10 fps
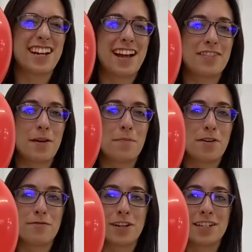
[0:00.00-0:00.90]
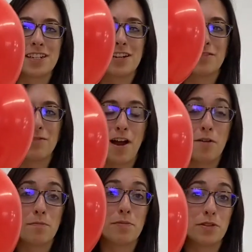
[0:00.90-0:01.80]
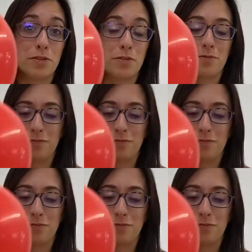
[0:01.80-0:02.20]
out that perfect round balloon.